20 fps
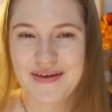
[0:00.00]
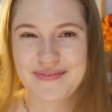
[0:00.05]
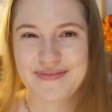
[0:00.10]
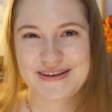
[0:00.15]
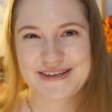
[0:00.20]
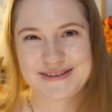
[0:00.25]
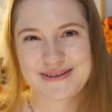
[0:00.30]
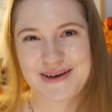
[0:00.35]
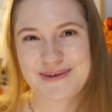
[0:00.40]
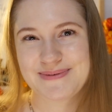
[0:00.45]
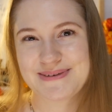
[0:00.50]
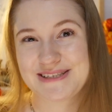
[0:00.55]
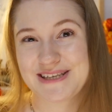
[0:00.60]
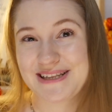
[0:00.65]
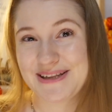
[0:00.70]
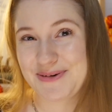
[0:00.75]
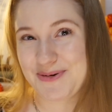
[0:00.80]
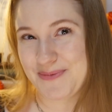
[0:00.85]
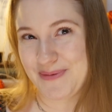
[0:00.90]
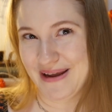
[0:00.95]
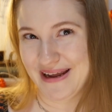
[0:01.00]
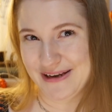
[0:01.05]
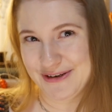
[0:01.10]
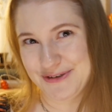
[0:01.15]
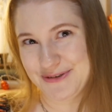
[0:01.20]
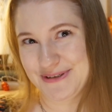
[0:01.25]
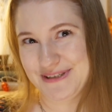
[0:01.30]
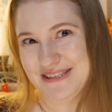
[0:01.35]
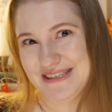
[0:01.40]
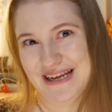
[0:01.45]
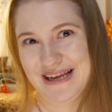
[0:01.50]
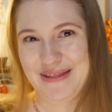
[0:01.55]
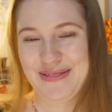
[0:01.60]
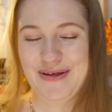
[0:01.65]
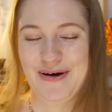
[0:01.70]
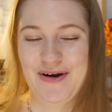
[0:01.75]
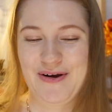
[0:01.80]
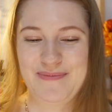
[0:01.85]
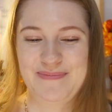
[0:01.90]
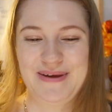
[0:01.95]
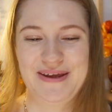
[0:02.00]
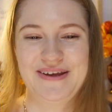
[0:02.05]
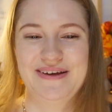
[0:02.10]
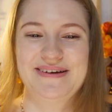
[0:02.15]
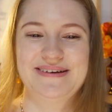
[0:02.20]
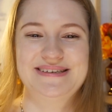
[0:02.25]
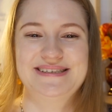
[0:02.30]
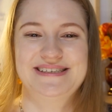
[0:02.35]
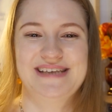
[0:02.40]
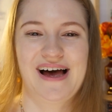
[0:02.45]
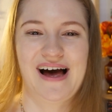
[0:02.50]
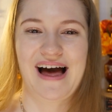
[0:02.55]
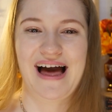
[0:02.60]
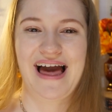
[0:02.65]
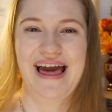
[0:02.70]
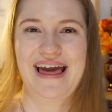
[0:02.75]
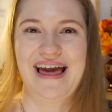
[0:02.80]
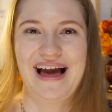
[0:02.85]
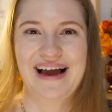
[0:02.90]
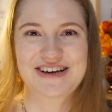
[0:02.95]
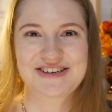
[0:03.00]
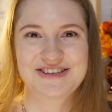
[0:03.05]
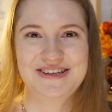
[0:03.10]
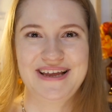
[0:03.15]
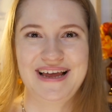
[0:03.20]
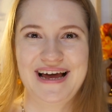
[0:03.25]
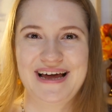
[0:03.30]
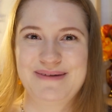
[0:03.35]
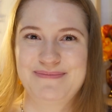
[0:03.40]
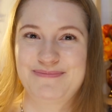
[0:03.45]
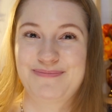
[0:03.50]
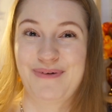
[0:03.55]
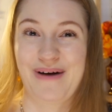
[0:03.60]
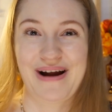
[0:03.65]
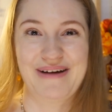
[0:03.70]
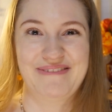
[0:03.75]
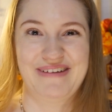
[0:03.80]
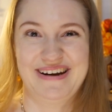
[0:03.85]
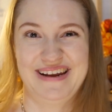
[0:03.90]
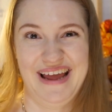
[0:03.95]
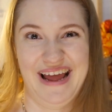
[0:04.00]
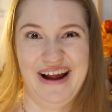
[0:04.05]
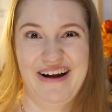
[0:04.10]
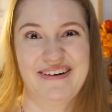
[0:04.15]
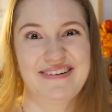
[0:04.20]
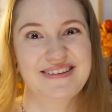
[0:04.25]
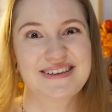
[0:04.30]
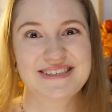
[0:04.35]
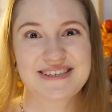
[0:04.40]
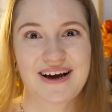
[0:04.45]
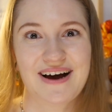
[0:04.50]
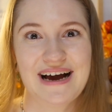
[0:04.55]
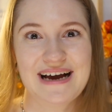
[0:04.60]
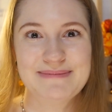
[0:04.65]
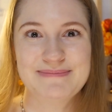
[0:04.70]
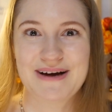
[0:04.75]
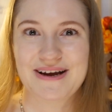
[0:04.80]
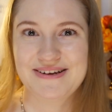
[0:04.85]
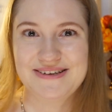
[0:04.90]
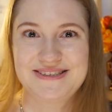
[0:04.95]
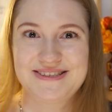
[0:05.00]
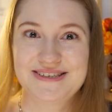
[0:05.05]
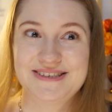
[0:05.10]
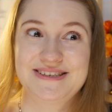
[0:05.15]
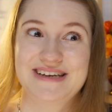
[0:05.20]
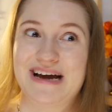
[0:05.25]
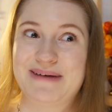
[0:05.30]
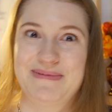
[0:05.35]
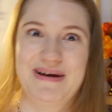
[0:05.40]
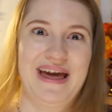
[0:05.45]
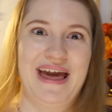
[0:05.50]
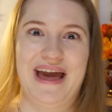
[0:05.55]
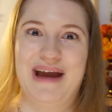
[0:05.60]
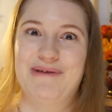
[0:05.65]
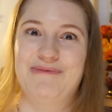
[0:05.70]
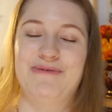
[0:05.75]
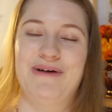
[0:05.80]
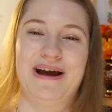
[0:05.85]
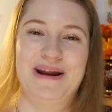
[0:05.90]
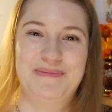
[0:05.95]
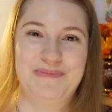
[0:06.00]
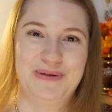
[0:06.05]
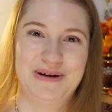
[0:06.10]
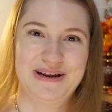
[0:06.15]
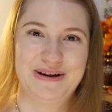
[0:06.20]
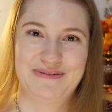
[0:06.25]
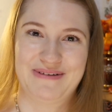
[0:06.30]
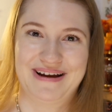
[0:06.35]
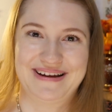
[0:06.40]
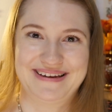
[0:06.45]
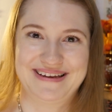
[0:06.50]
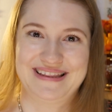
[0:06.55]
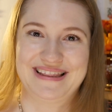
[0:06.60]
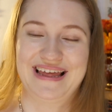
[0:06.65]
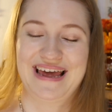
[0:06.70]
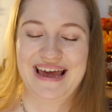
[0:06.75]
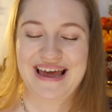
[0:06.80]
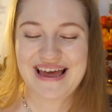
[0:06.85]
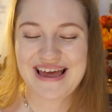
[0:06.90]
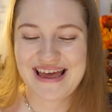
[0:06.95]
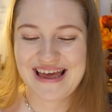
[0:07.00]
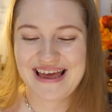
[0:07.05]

This one was a little bit interesting though, because I actually had bright red hair at the time. I used to dye my hair red pretty regularly.